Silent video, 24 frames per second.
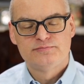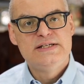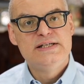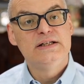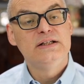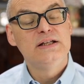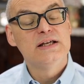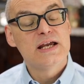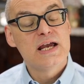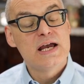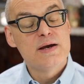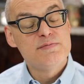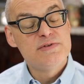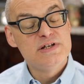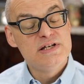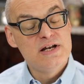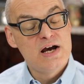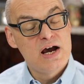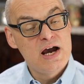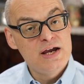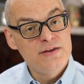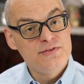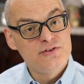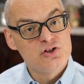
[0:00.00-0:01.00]
Dillingham
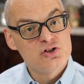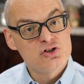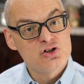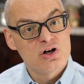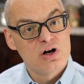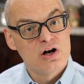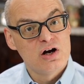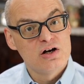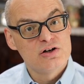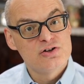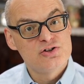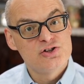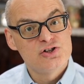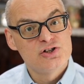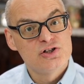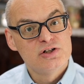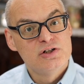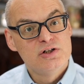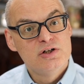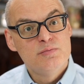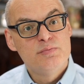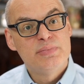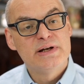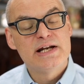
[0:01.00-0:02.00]
denied the charge,
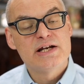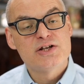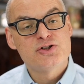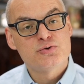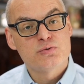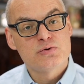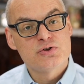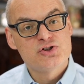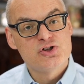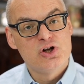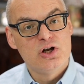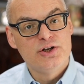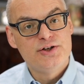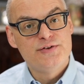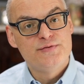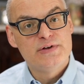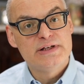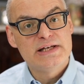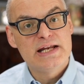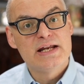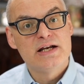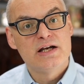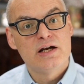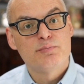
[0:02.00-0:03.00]
but as a result of
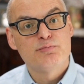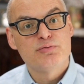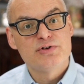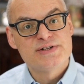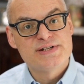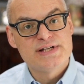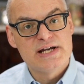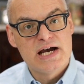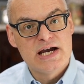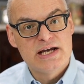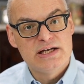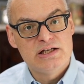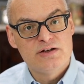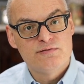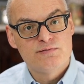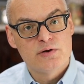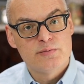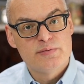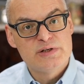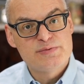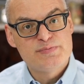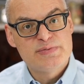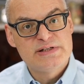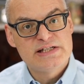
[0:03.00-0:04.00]
it, ended up resigning
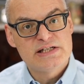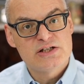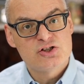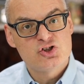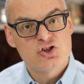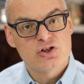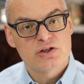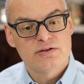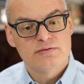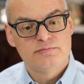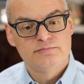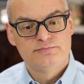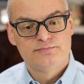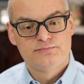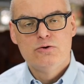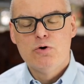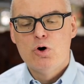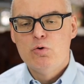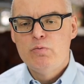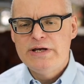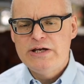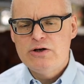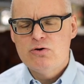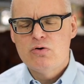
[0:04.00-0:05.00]
from his position.
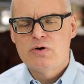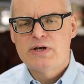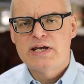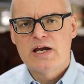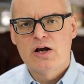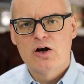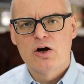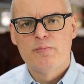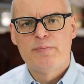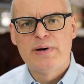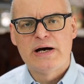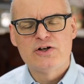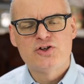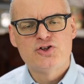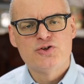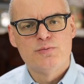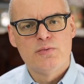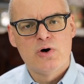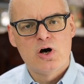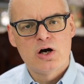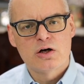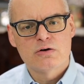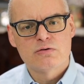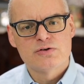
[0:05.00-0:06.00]
Well, we who care about
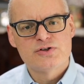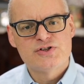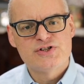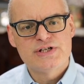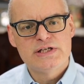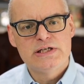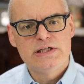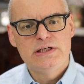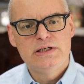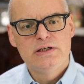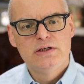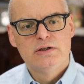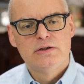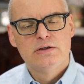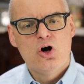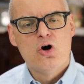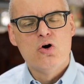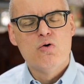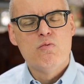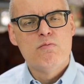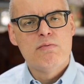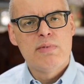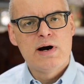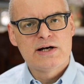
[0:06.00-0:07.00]
democracy
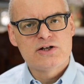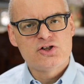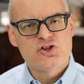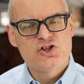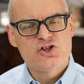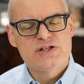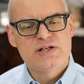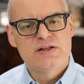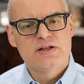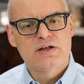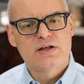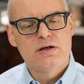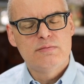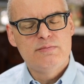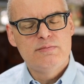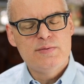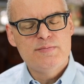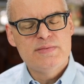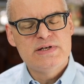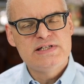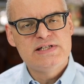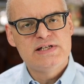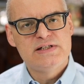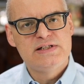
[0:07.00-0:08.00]
owe much to the
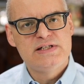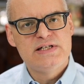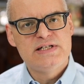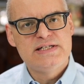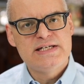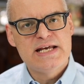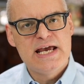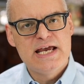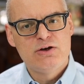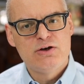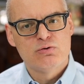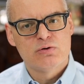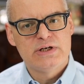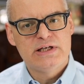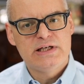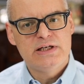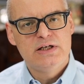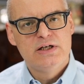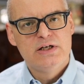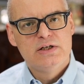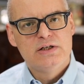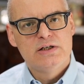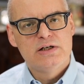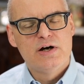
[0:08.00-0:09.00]
commitment and
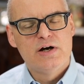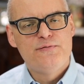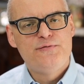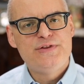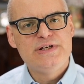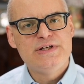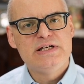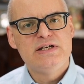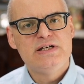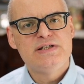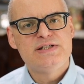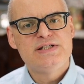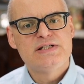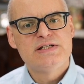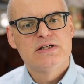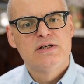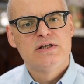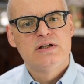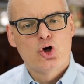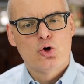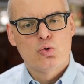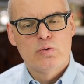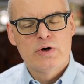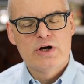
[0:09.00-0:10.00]
integrity of these
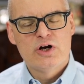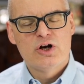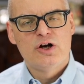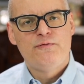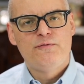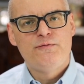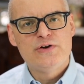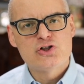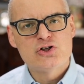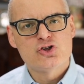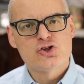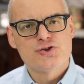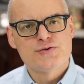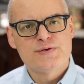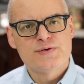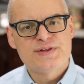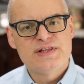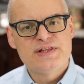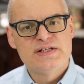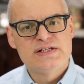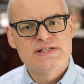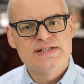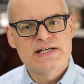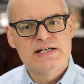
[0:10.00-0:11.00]
career officials
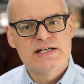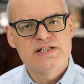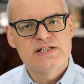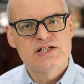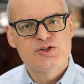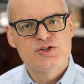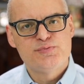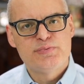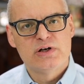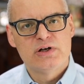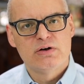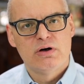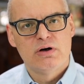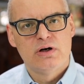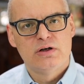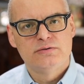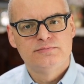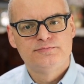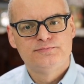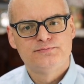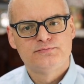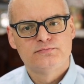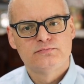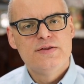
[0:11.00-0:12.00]
within the Census Bureau.